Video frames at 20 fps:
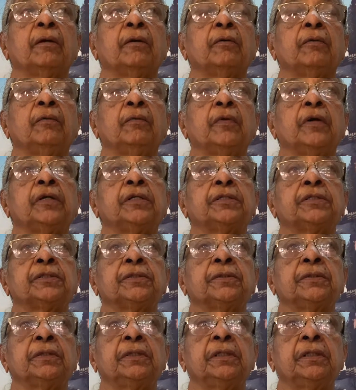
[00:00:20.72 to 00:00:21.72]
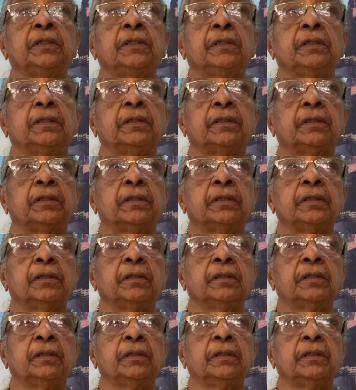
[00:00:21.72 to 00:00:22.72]
what should
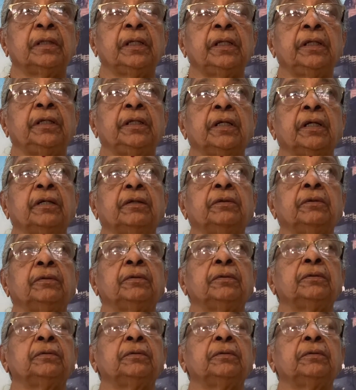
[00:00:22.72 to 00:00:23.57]
India do?